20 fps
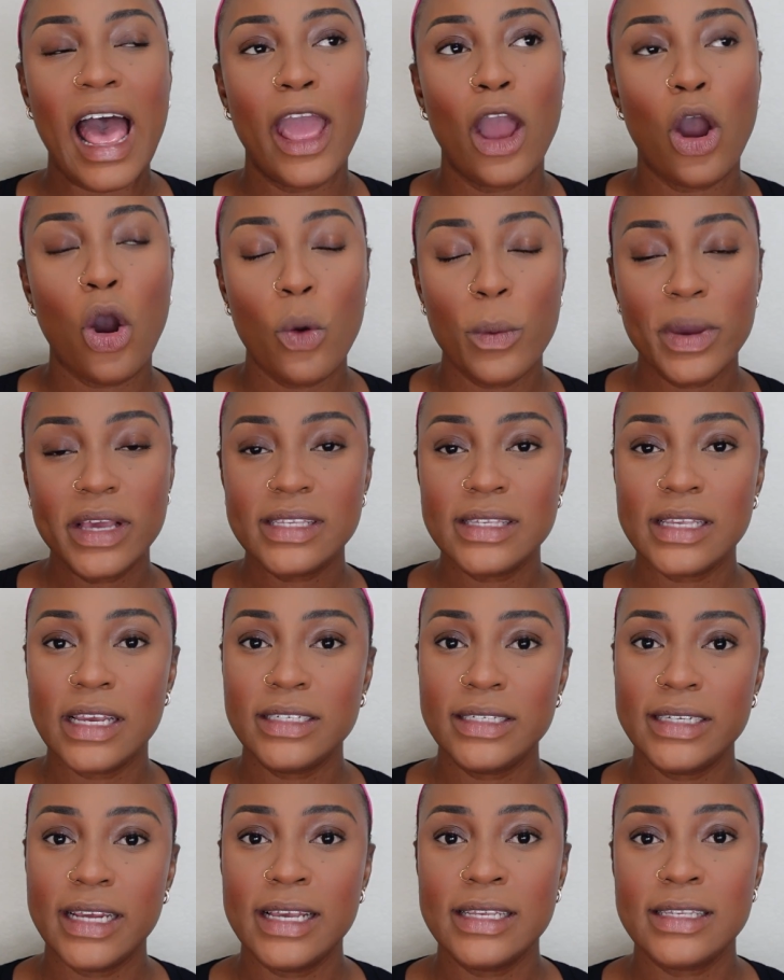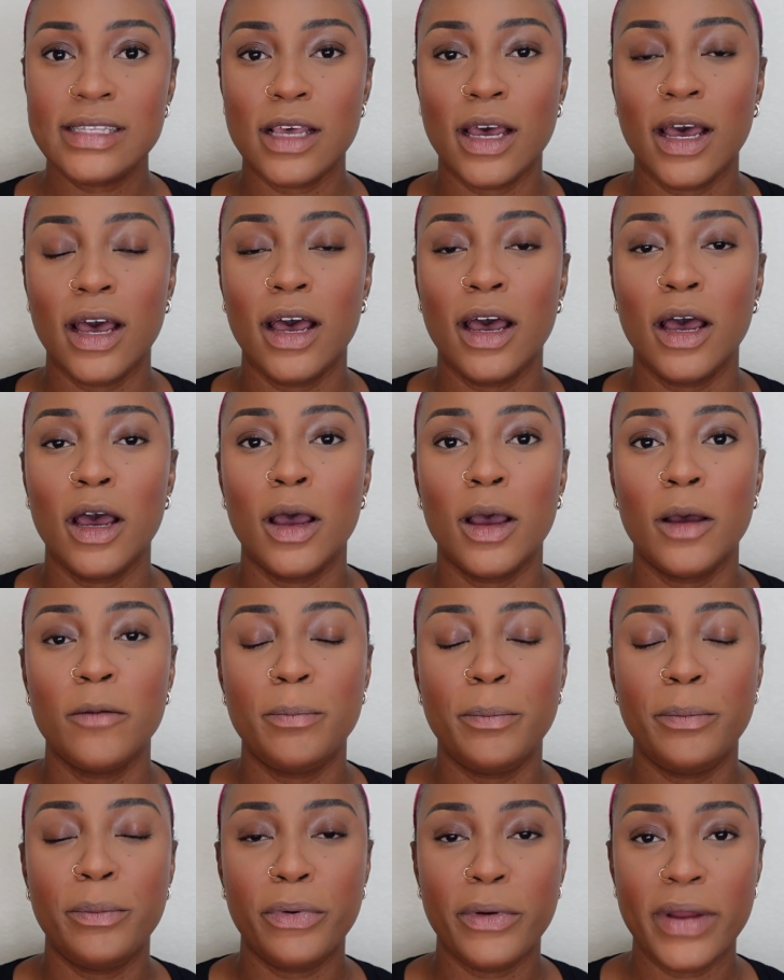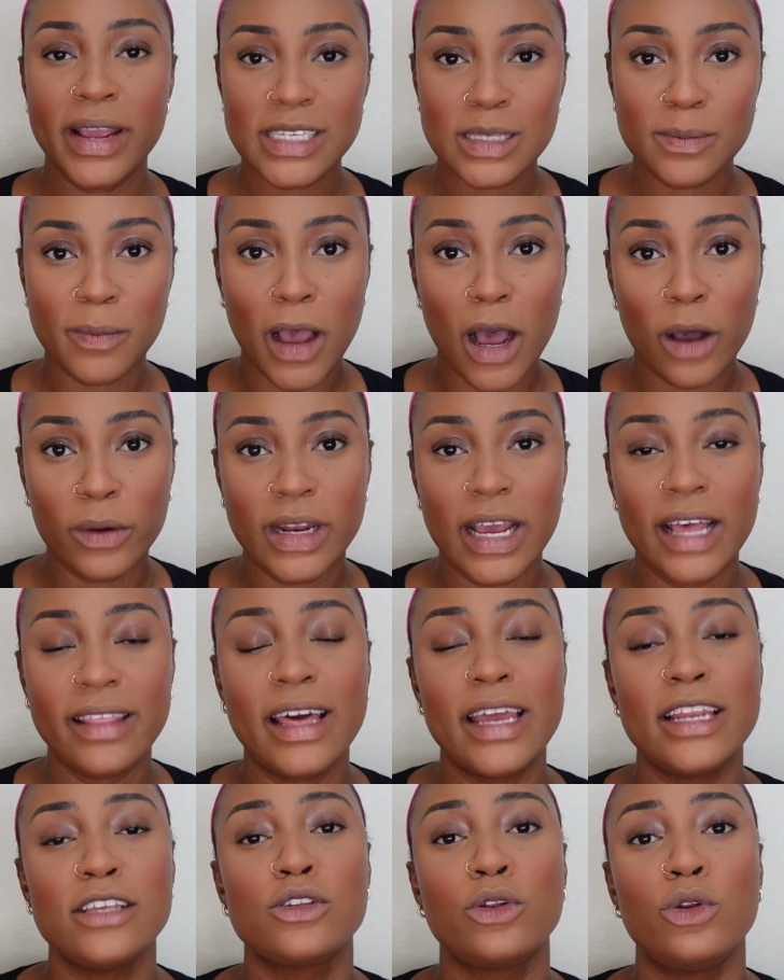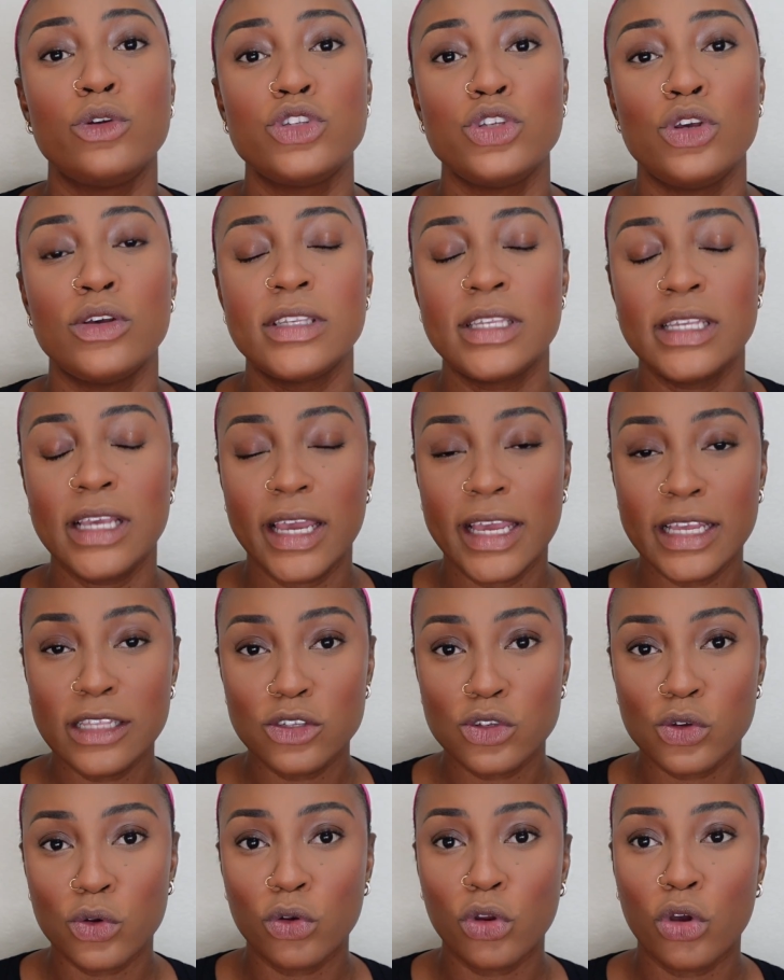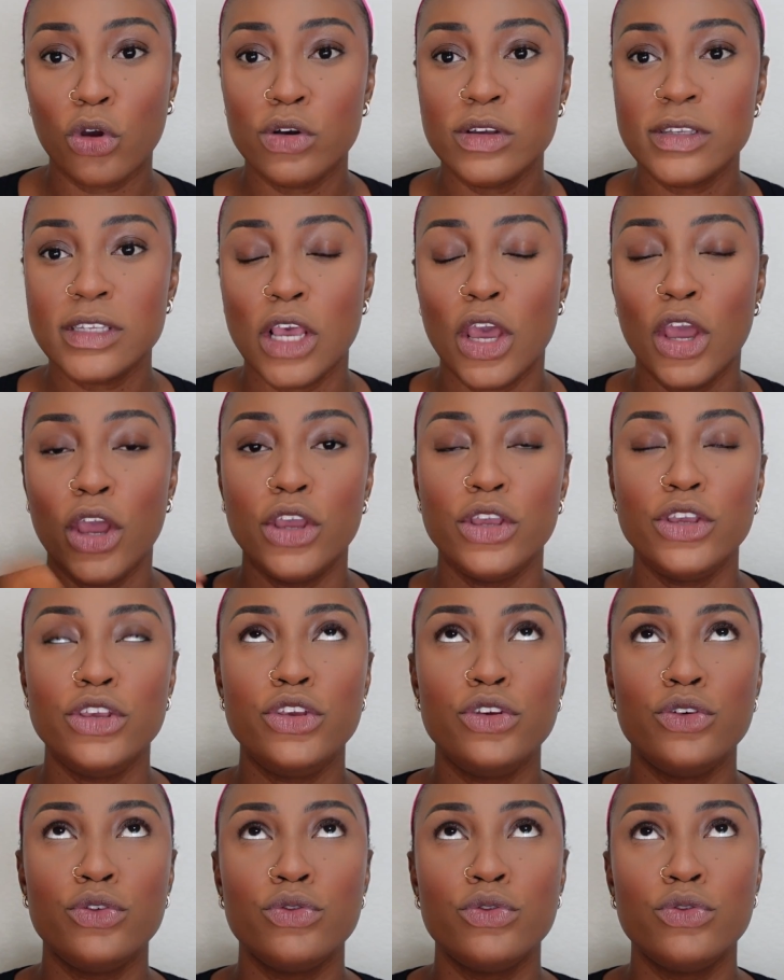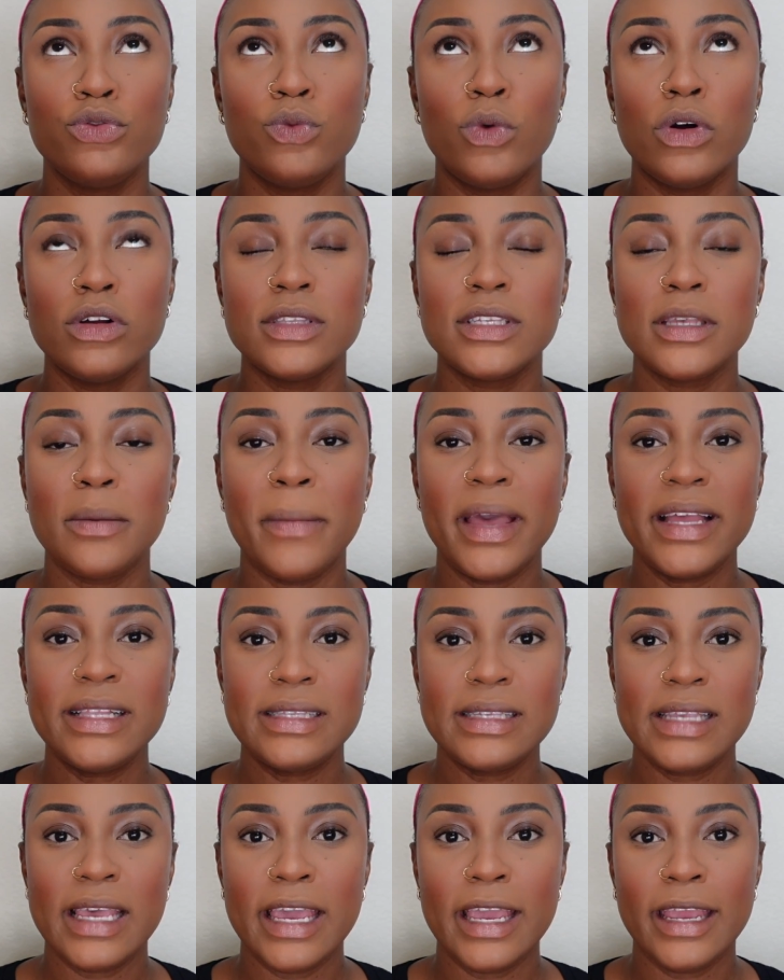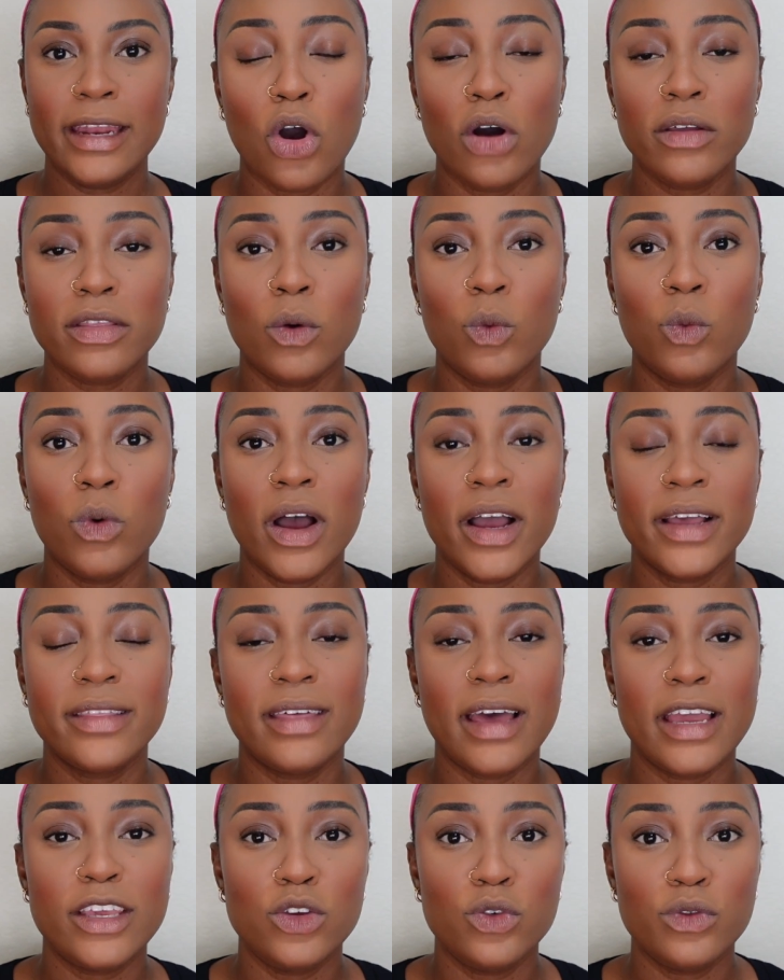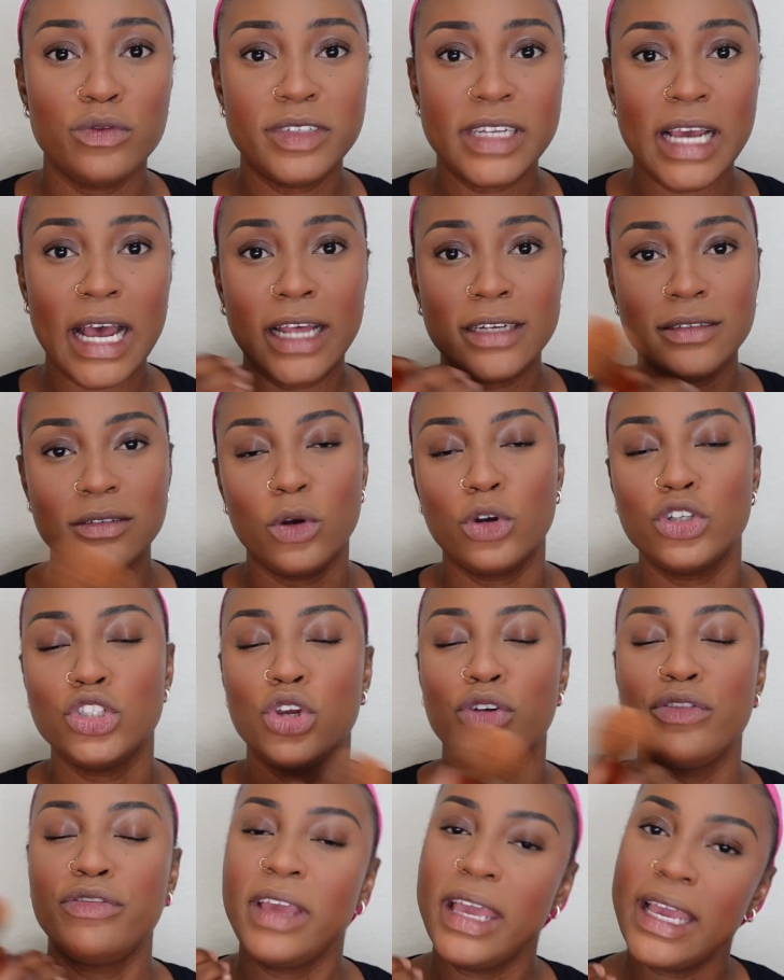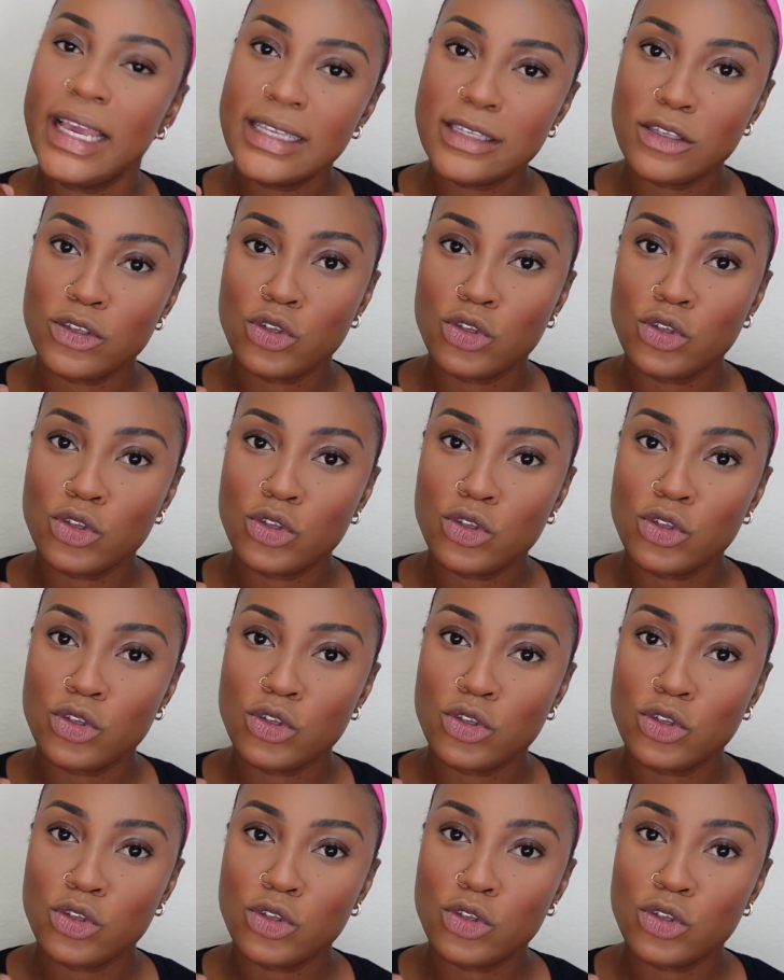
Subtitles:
I always suggest pressed powder that is close to your skin tone, because you want to maintain all the work that you've done on your face.